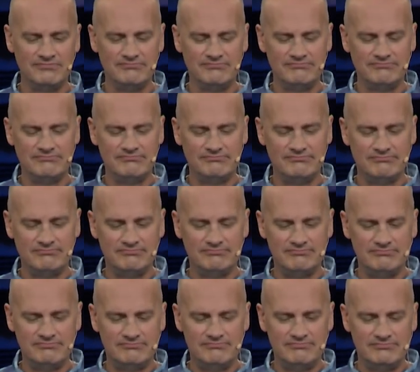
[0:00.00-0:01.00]

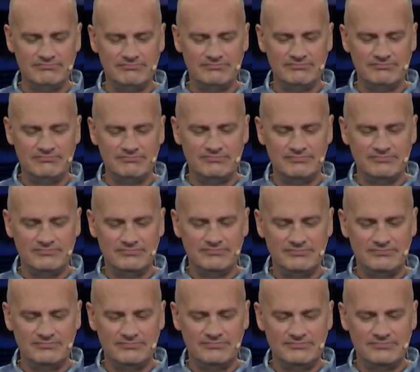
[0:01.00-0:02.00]

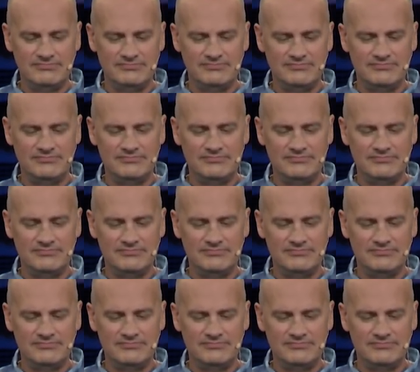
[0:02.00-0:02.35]
Nobody speaks.